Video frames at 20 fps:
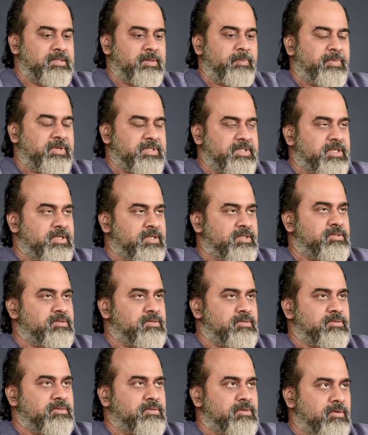Suppression is
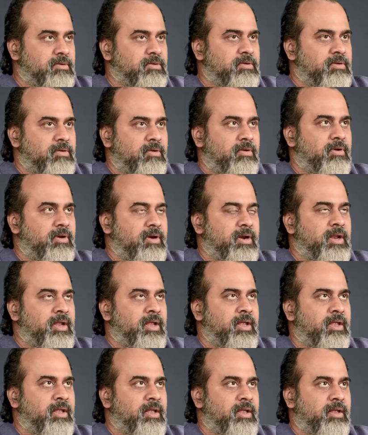good
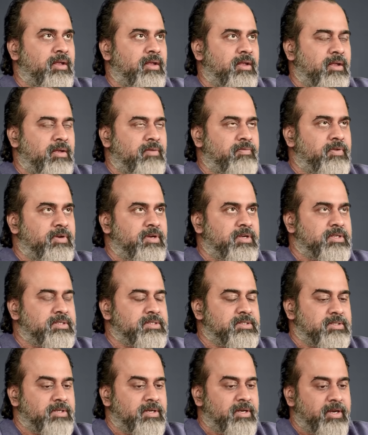only if it
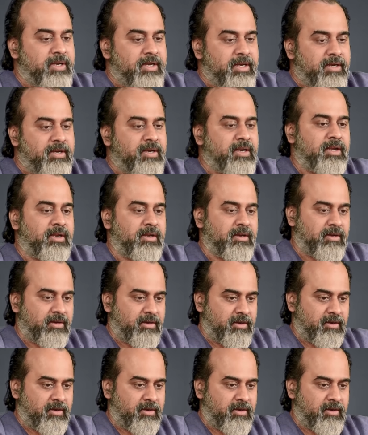is leading